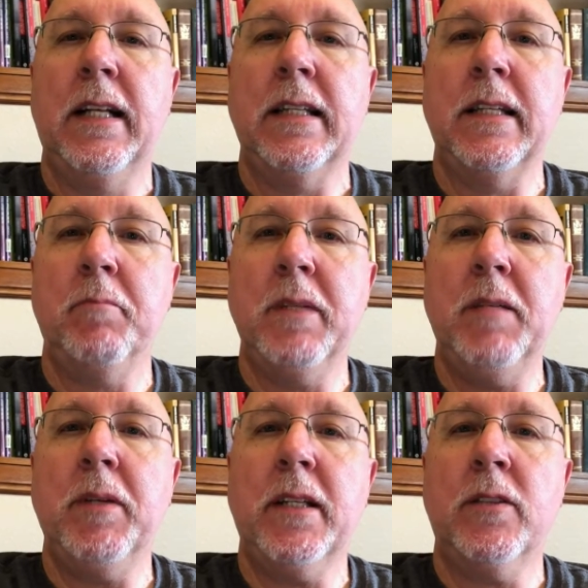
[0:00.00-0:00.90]
Let me
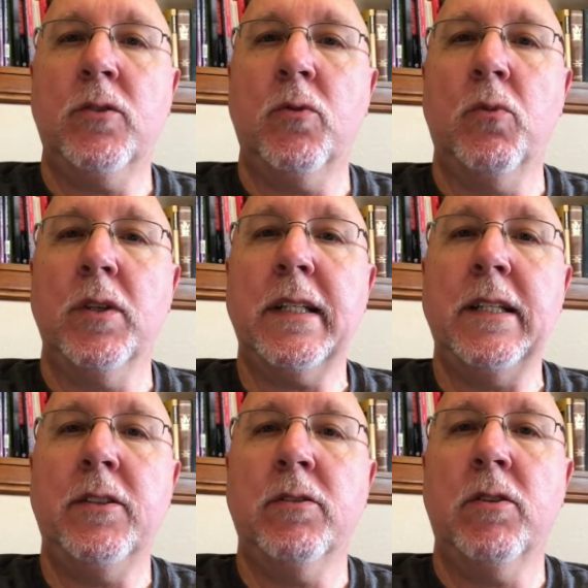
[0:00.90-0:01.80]
begin to work
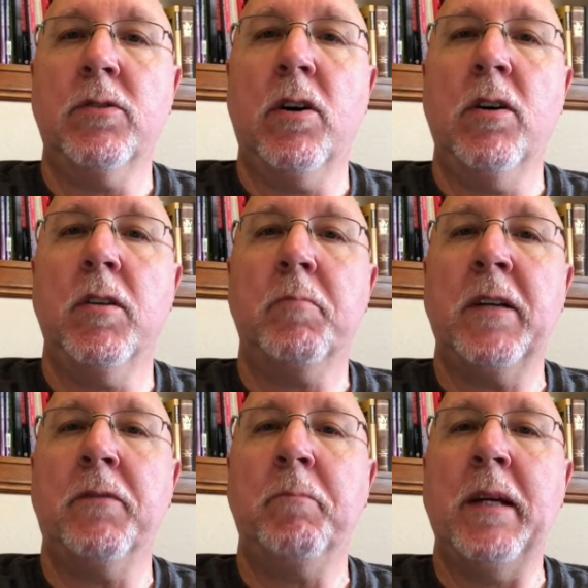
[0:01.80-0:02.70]
in your own heart,
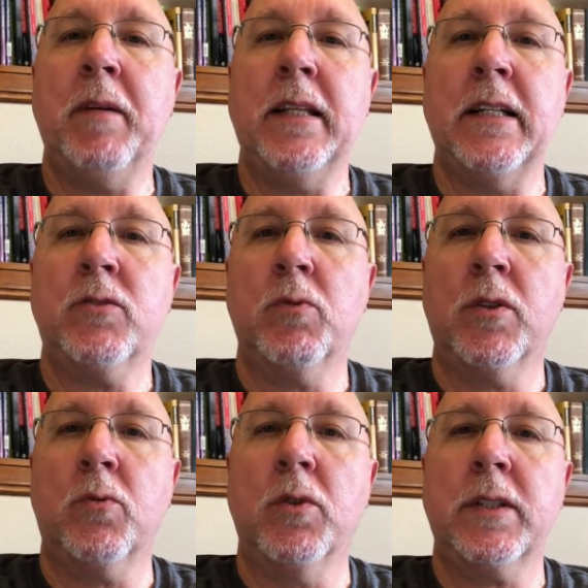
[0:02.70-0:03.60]
if maybe that's where
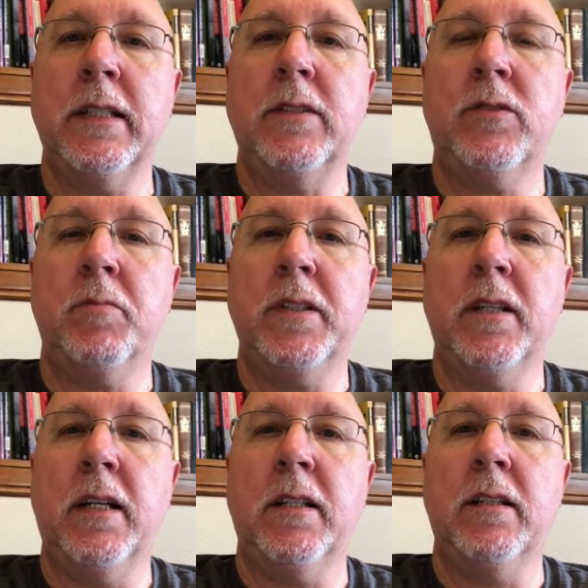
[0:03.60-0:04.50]
the work needs to be
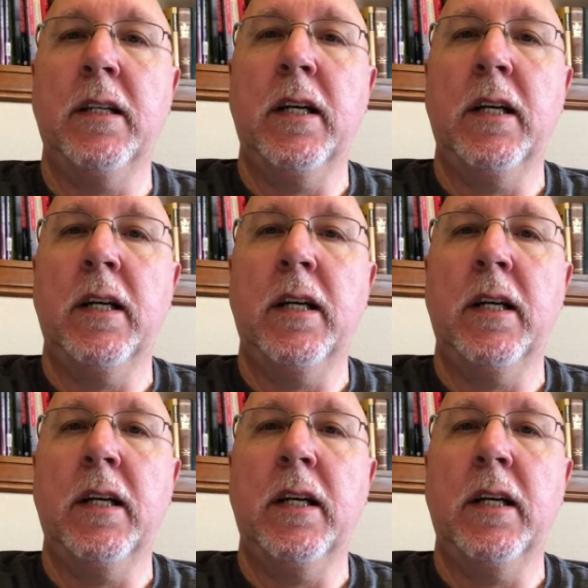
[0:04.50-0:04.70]
done.